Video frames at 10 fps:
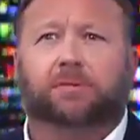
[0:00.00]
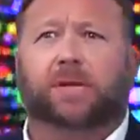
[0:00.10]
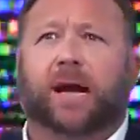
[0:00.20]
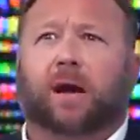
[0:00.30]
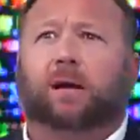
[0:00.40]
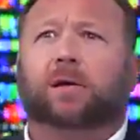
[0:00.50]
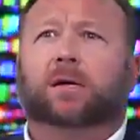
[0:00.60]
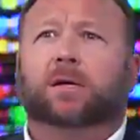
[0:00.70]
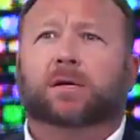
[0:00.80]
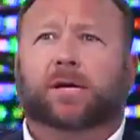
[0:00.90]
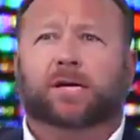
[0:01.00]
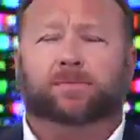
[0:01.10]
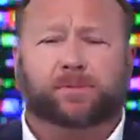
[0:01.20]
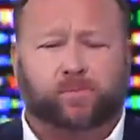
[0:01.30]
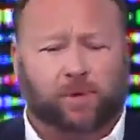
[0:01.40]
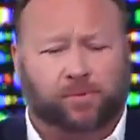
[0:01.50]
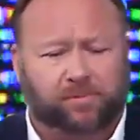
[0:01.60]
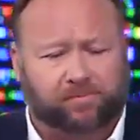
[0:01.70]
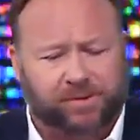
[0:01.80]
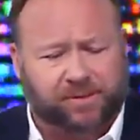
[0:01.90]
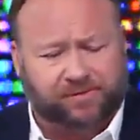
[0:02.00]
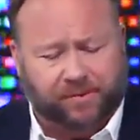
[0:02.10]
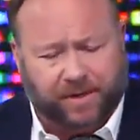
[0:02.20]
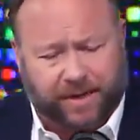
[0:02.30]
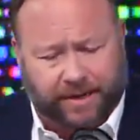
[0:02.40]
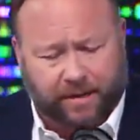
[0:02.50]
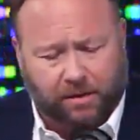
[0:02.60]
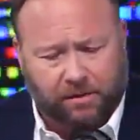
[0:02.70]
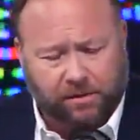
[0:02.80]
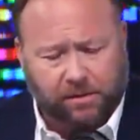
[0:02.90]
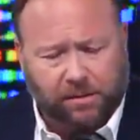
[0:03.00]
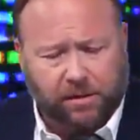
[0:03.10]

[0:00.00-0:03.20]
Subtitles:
So now he's been put in prison for a year